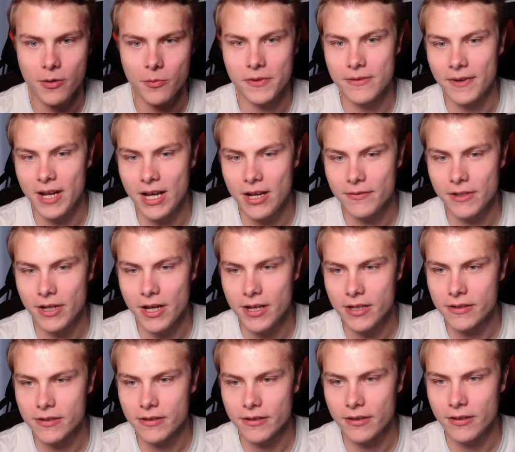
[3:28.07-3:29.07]
5
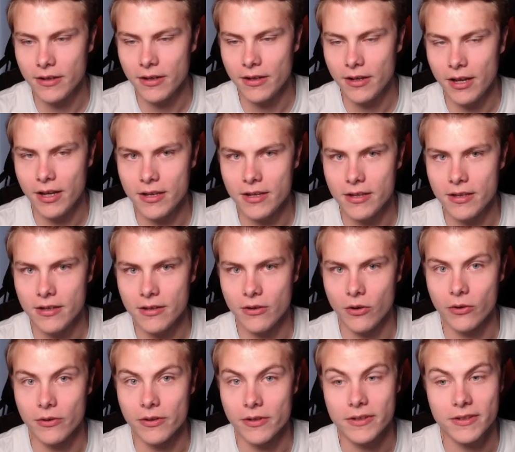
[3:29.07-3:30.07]
dots,
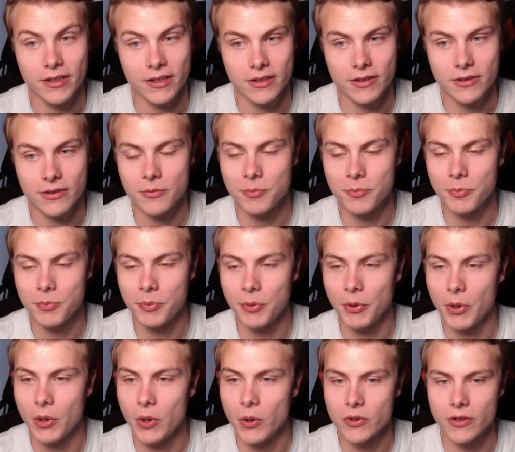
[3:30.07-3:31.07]
or the 6
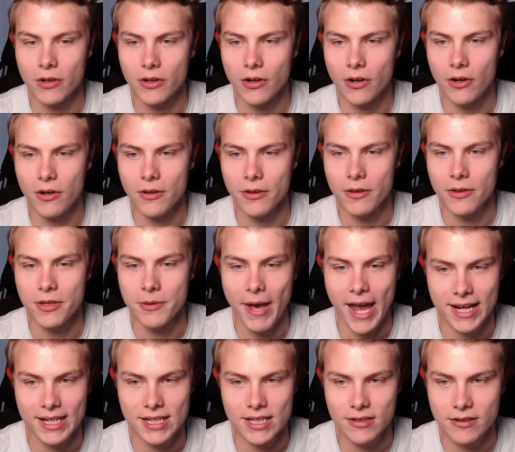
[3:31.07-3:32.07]
spokes, are called the
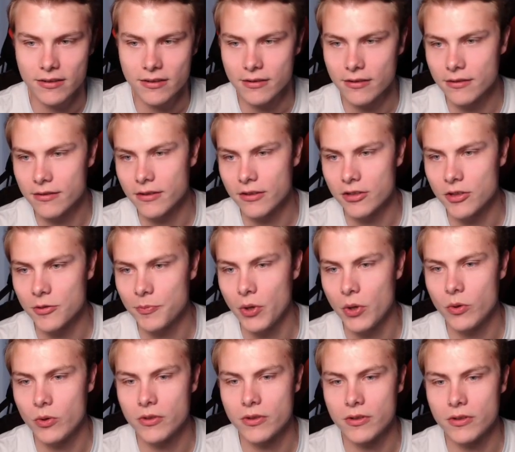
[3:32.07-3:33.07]
Magnus 6
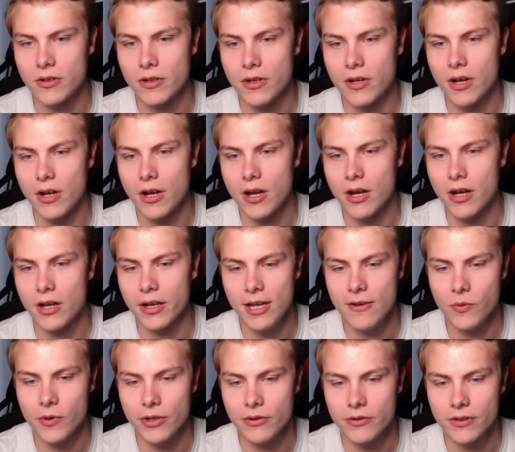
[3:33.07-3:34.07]
spokes concave
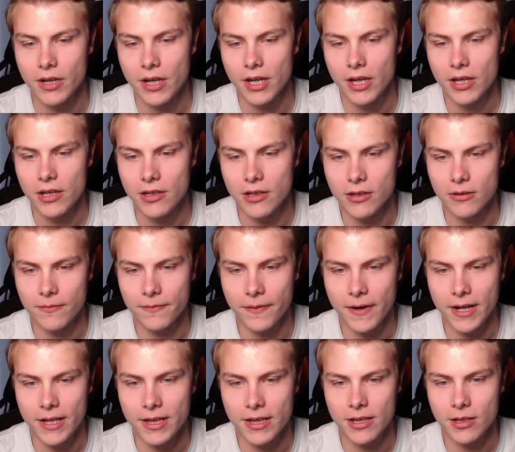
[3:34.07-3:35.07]
wheels. You can
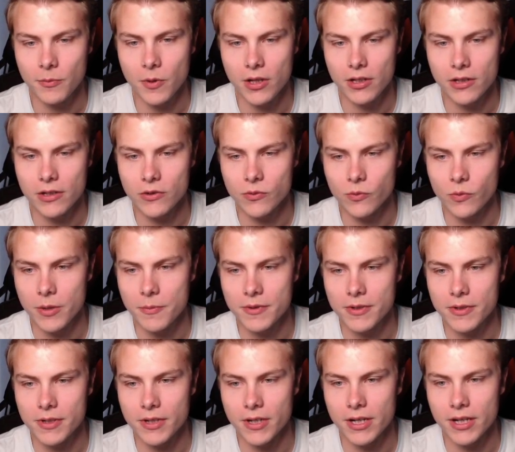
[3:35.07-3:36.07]
find them on his
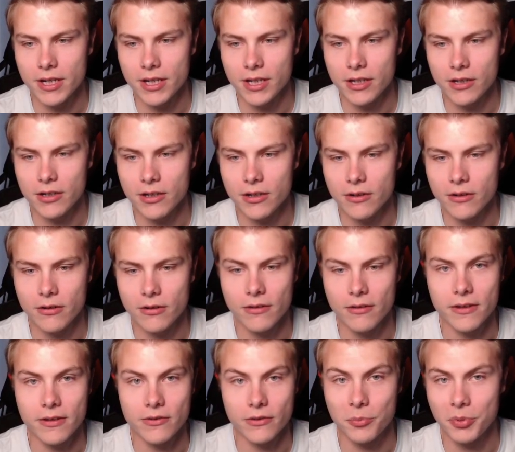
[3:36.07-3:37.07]
website here. These
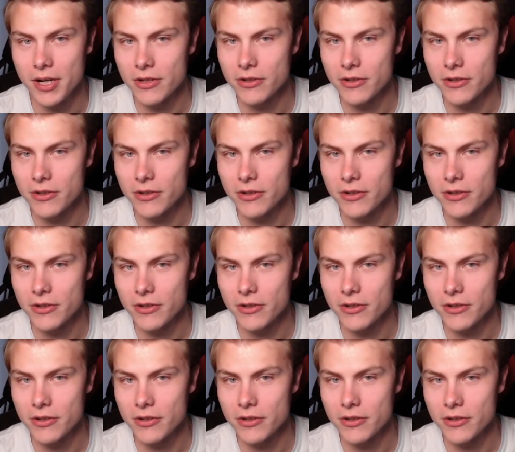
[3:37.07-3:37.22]
are the price